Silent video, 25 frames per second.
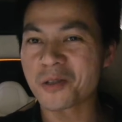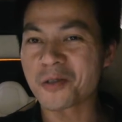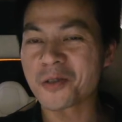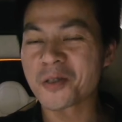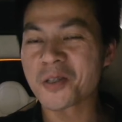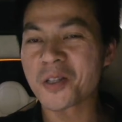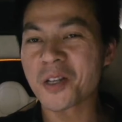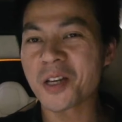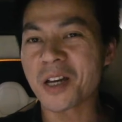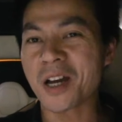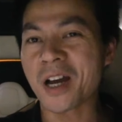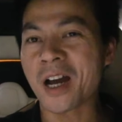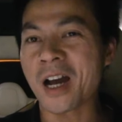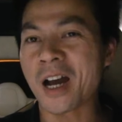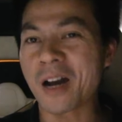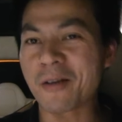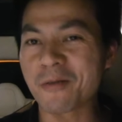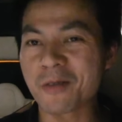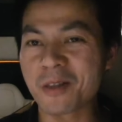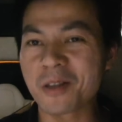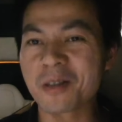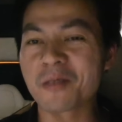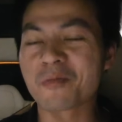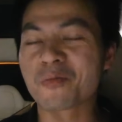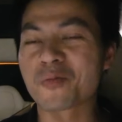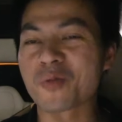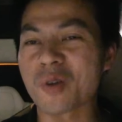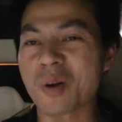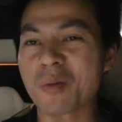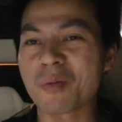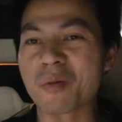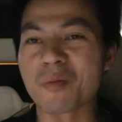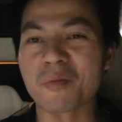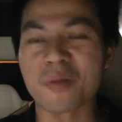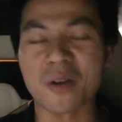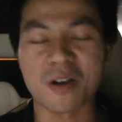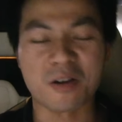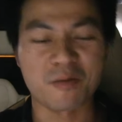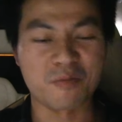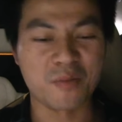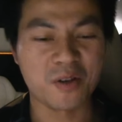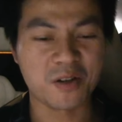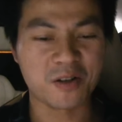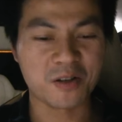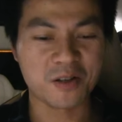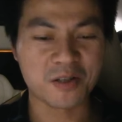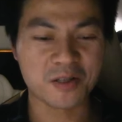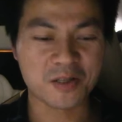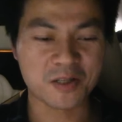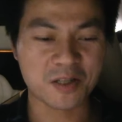you see, I have a little problem now,
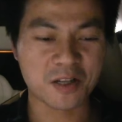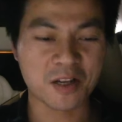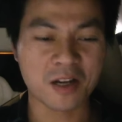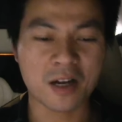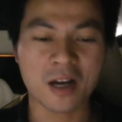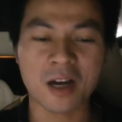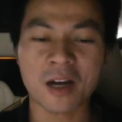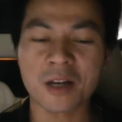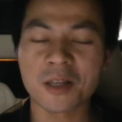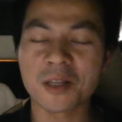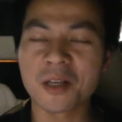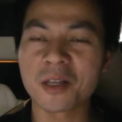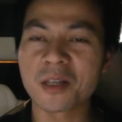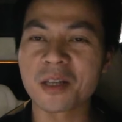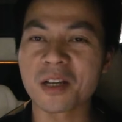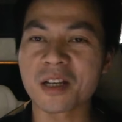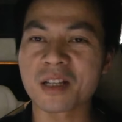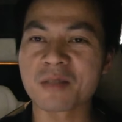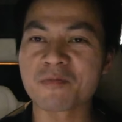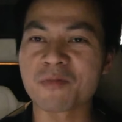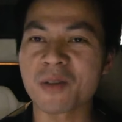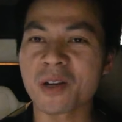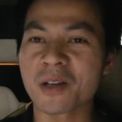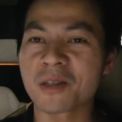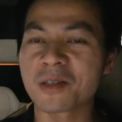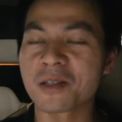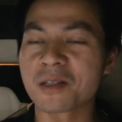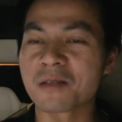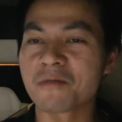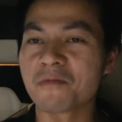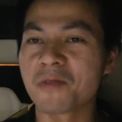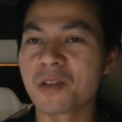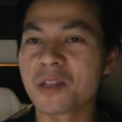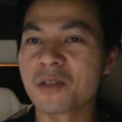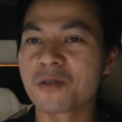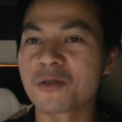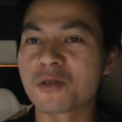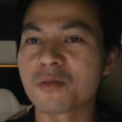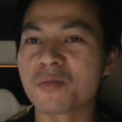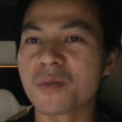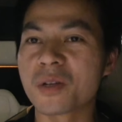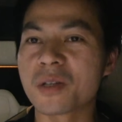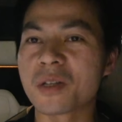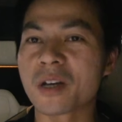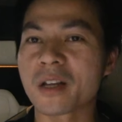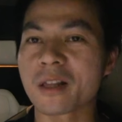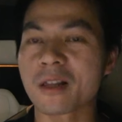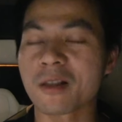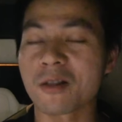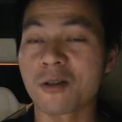because uh, I didn't expect this video to be
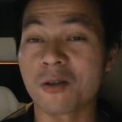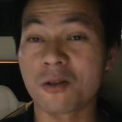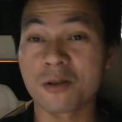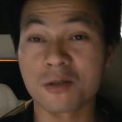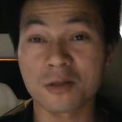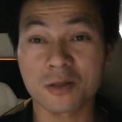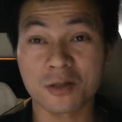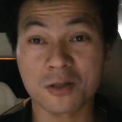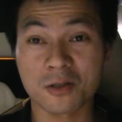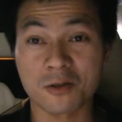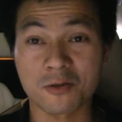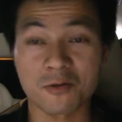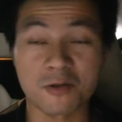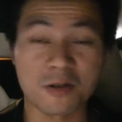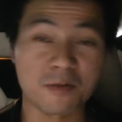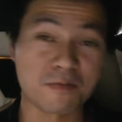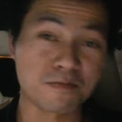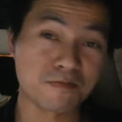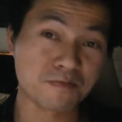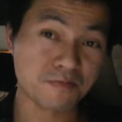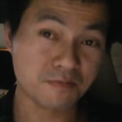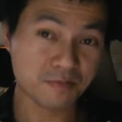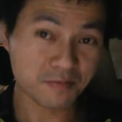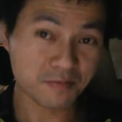that long. So um,